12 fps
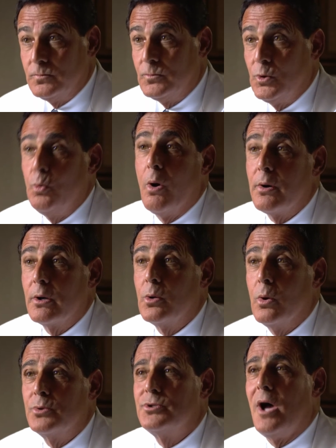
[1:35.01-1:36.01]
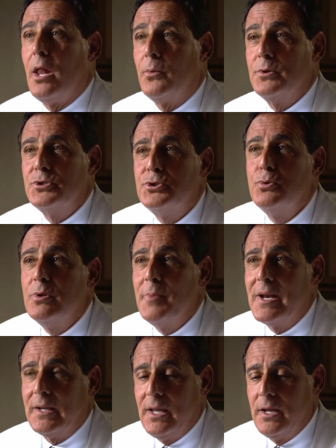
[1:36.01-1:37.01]
quote-unquote tolerance to the
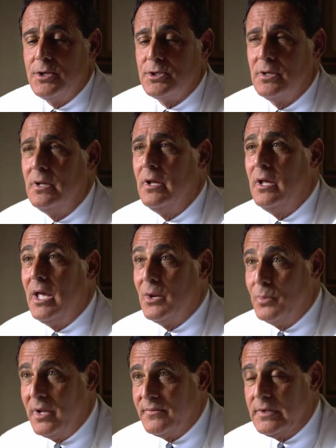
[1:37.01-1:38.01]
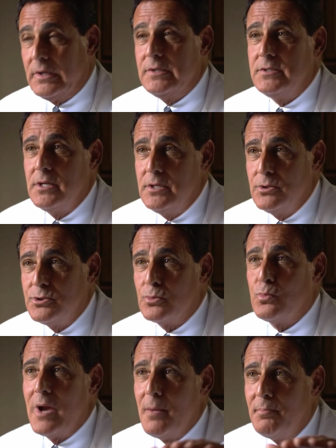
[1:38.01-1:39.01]
medication, and we have to continue to
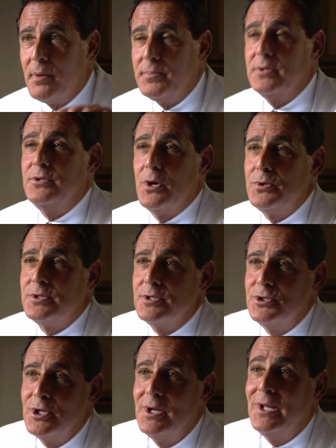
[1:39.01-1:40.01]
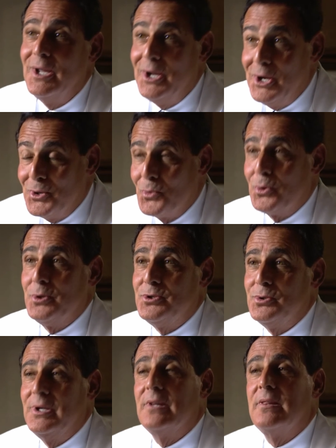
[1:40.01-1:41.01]
ramp up the dosage in order
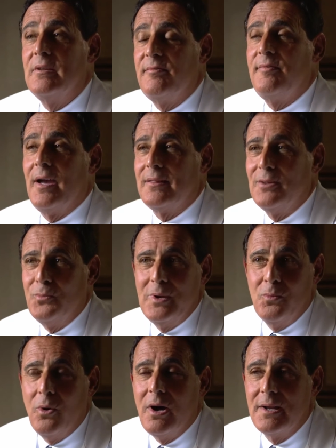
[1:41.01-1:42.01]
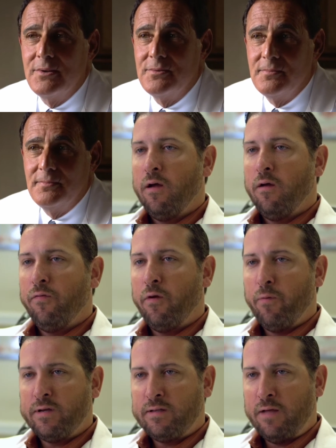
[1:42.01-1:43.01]
to get the effect that we want. The
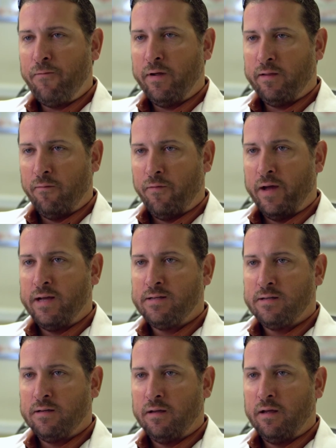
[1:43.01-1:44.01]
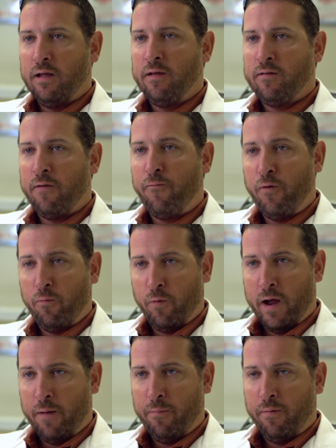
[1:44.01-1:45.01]
Restiffic device is a foot
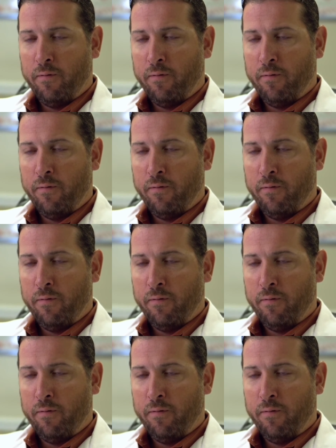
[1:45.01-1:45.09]
wrap